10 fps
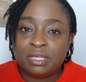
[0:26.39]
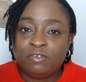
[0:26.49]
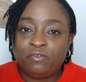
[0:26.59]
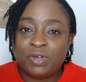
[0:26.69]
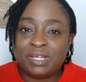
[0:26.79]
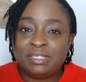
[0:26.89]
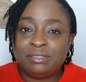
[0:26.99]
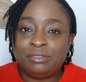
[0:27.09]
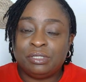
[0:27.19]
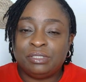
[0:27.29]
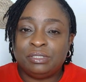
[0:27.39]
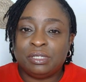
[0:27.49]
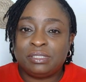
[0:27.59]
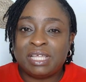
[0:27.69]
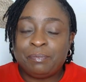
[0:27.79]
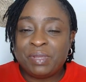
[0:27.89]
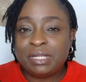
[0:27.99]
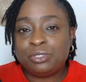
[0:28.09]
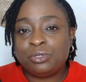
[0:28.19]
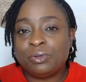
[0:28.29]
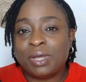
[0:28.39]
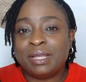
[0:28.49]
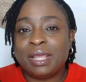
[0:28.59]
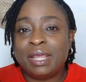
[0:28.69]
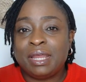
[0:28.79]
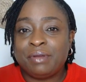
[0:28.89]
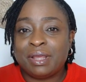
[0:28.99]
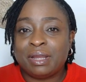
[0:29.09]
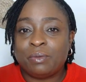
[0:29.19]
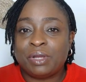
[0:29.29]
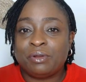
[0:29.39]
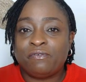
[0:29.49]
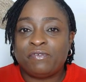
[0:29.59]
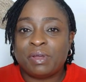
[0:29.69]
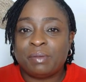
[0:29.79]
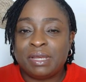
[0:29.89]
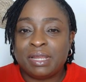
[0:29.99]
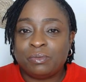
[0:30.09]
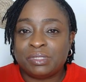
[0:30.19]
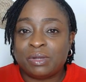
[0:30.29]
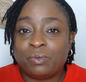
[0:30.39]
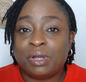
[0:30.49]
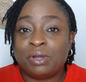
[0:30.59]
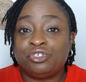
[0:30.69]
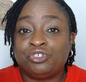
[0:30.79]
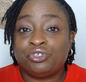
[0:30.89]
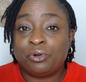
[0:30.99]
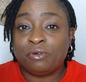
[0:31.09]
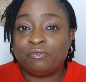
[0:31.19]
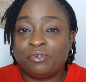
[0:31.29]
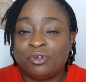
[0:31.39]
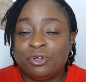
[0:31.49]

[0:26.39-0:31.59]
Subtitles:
If we're stepping into an area that we're not familiar with and we're unsure of,